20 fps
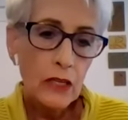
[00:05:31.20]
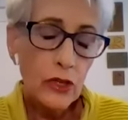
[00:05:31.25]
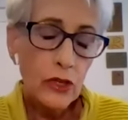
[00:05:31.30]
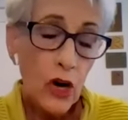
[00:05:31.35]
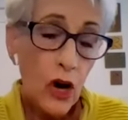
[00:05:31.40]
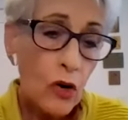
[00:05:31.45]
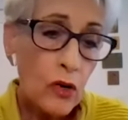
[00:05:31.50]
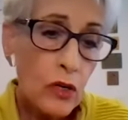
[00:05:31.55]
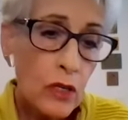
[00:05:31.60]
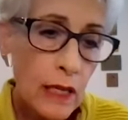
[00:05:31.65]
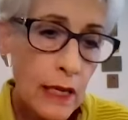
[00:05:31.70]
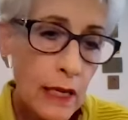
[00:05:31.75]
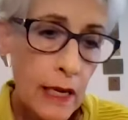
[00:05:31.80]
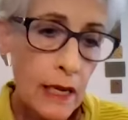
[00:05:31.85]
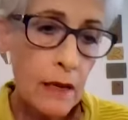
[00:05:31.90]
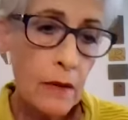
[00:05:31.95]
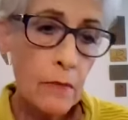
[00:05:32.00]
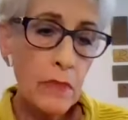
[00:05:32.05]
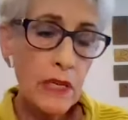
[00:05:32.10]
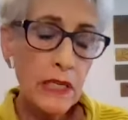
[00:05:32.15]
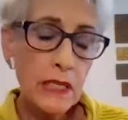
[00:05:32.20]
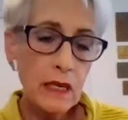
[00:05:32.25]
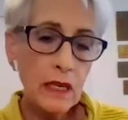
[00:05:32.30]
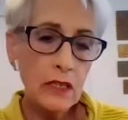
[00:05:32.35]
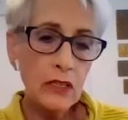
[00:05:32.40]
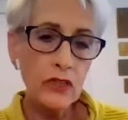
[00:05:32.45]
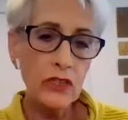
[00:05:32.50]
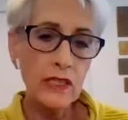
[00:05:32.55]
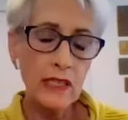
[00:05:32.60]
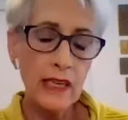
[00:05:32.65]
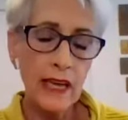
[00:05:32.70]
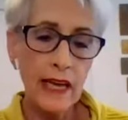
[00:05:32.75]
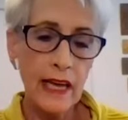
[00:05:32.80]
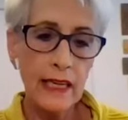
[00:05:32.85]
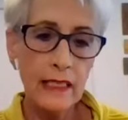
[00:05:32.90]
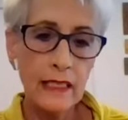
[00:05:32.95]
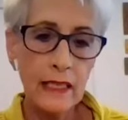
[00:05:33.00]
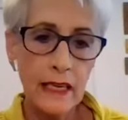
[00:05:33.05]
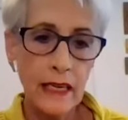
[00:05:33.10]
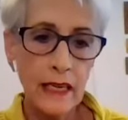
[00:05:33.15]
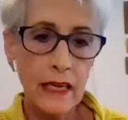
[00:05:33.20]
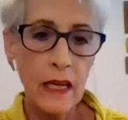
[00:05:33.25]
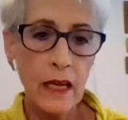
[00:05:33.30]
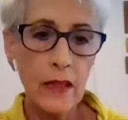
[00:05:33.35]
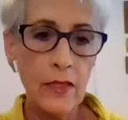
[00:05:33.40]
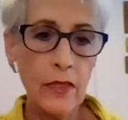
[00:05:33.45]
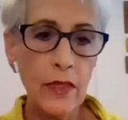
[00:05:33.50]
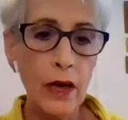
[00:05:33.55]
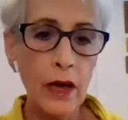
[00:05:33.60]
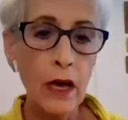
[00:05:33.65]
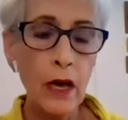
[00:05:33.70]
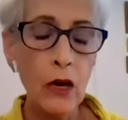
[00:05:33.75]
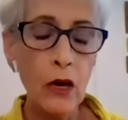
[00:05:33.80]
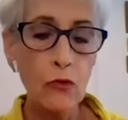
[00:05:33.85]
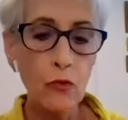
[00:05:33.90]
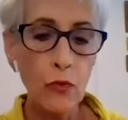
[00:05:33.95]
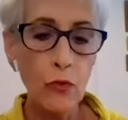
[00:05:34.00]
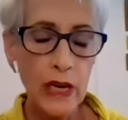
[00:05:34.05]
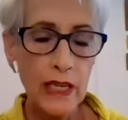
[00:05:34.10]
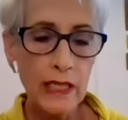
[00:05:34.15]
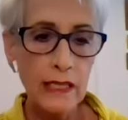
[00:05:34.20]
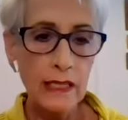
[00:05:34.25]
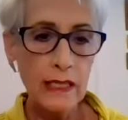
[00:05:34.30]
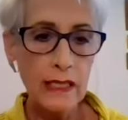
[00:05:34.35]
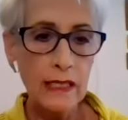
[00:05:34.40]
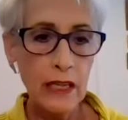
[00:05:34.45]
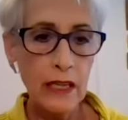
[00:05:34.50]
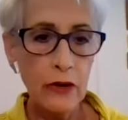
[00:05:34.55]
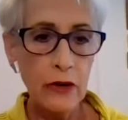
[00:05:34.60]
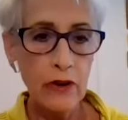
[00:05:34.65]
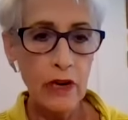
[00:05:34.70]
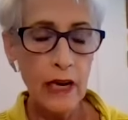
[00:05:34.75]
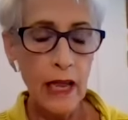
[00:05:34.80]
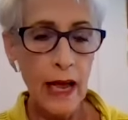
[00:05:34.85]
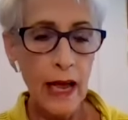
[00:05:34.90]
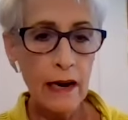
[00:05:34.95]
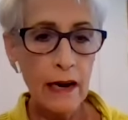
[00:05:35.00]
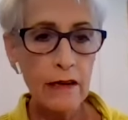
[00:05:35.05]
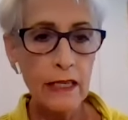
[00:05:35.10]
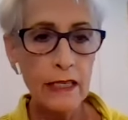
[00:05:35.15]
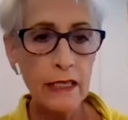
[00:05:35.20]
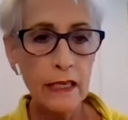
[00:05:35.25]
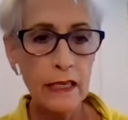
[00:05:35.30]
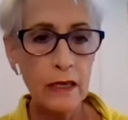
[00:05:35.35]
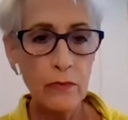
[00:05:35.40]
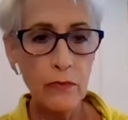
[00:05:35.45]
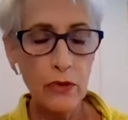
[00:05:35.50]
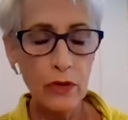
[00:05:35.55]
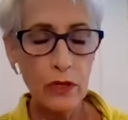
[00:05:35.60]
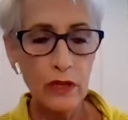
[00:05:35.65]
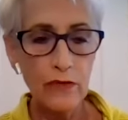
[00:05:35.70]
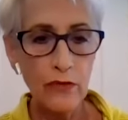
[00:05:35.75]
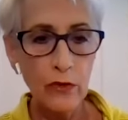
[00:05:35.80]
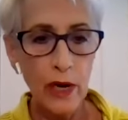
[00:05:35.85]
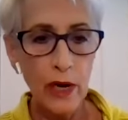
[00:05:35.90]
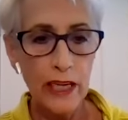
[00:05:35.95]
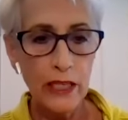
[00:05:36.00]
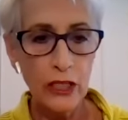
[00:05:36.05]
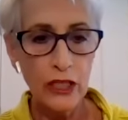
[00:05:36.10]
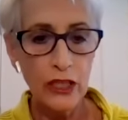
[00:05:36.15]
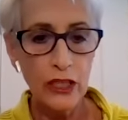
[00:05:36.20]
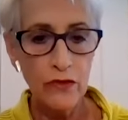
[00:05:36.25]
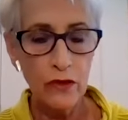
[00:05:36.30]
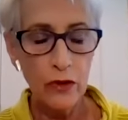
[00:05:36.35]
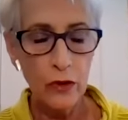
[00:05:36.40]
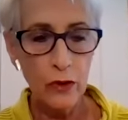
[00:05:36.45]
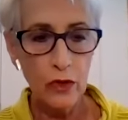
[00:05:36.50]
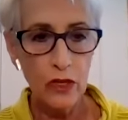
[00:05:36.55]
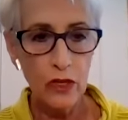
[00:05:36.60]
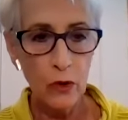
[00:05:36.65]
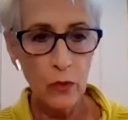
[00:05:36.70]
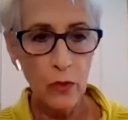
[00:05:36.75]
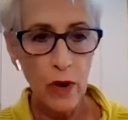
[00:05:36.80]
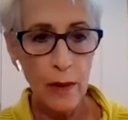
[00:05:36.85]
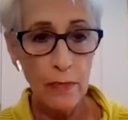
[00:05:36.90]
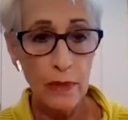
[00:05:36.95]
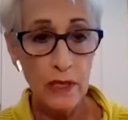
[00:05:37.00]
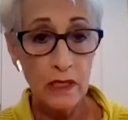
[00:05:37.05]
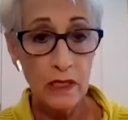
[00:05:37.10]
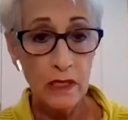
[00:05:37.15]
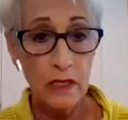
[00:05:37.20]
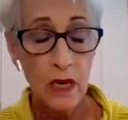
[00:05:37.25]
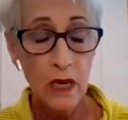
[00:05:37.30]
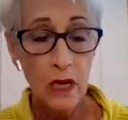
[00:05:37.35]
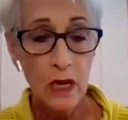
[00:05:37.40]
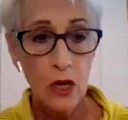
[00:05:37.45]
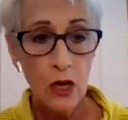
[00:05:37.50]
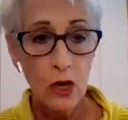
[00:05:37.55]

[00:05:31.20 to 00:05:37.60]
Totally misunderstanding the risks that are inherent in proliferation of nuclear weapons.